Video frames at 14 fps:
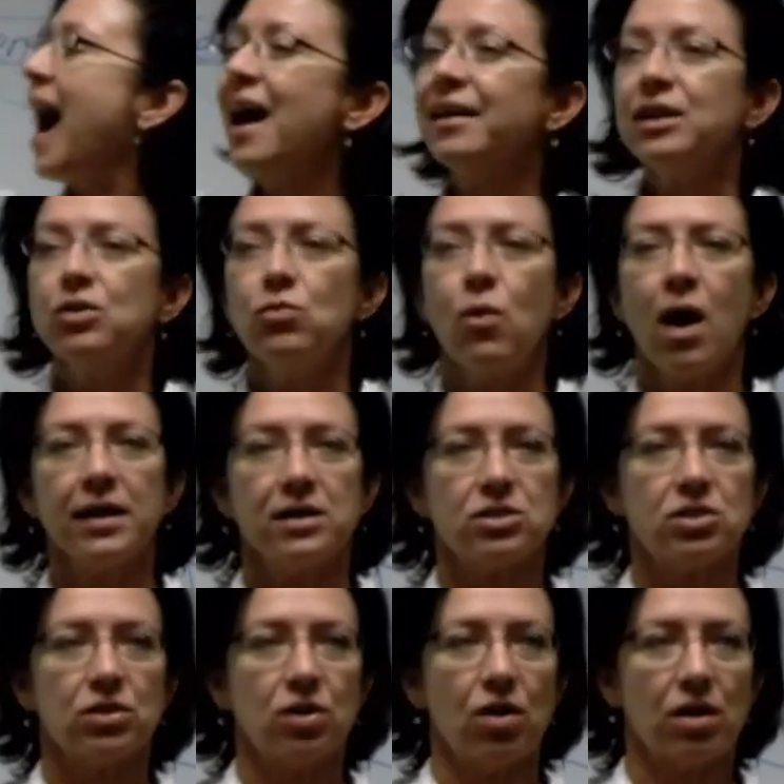how do you want
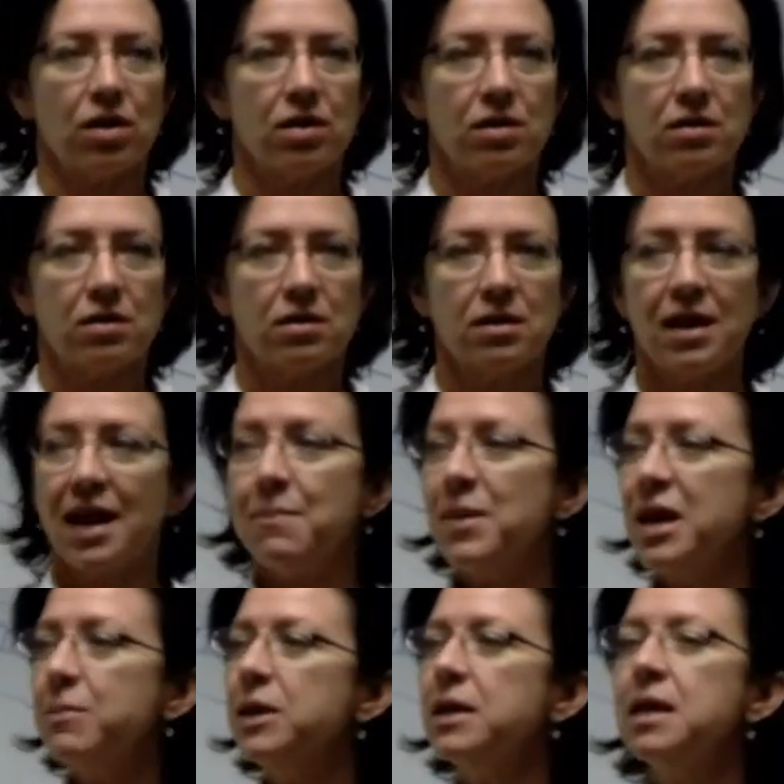it to look?
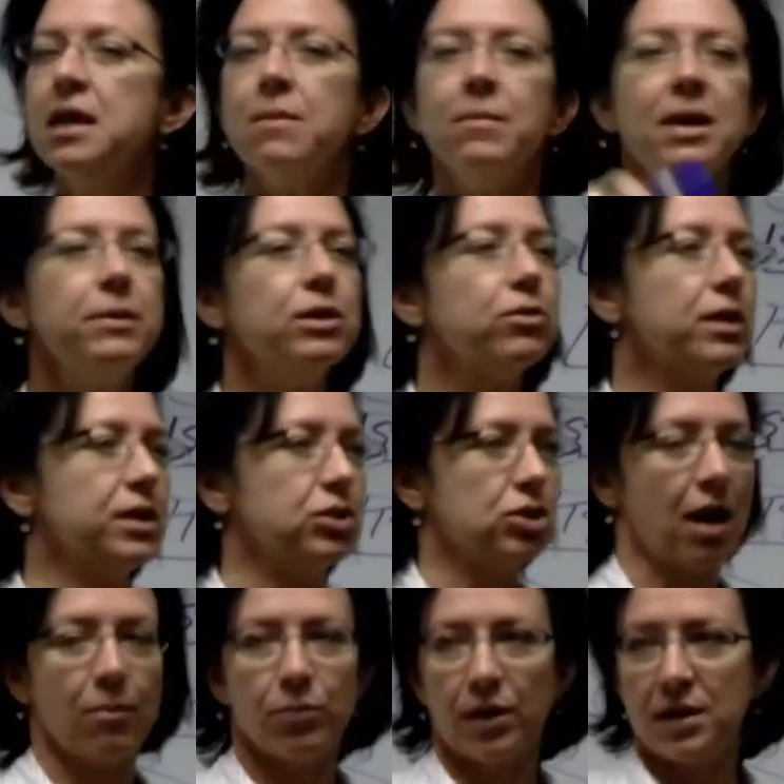And maybe you're in a
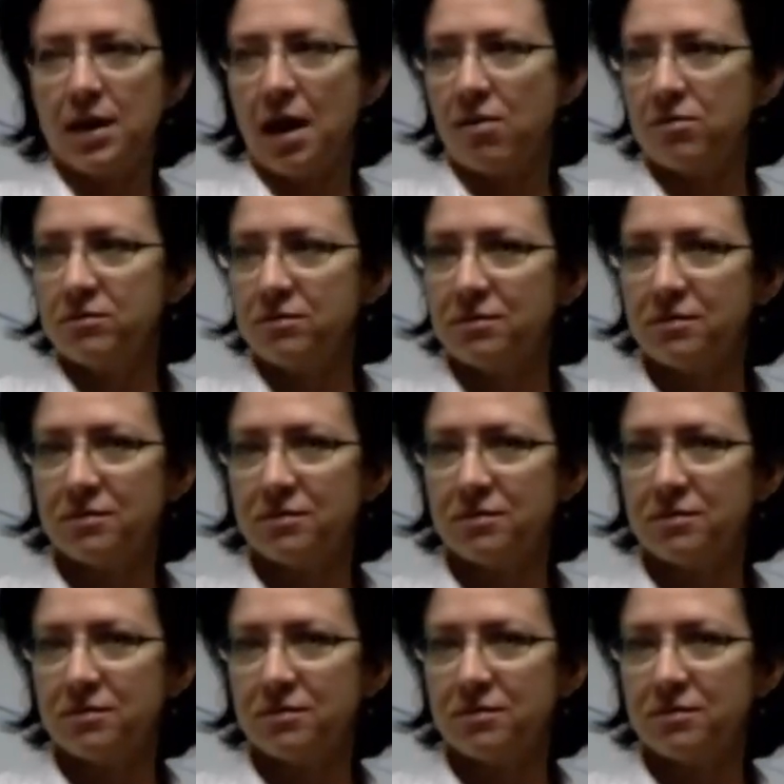job right now.